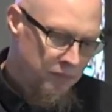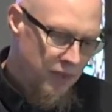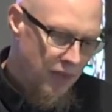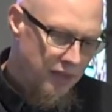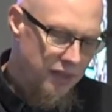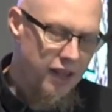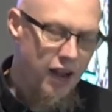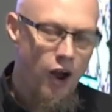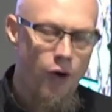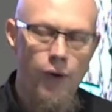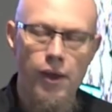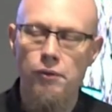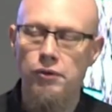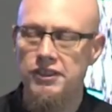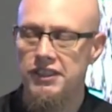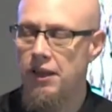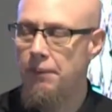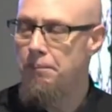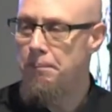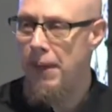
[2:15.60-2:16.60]
you know, it
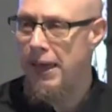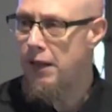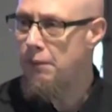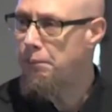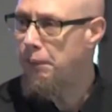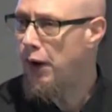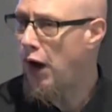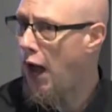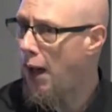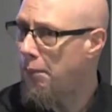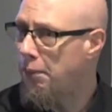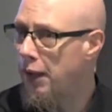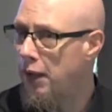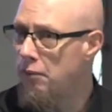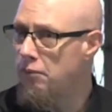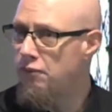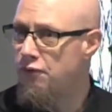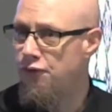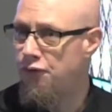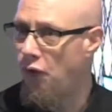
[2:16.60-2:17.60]
was a big
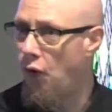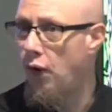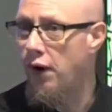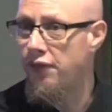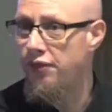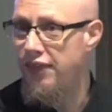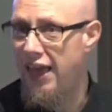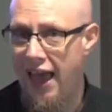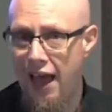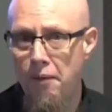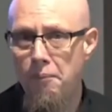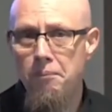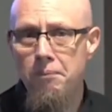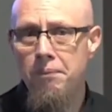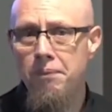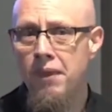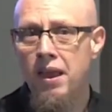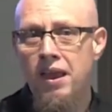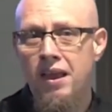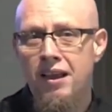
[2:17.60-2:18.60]
problem for them.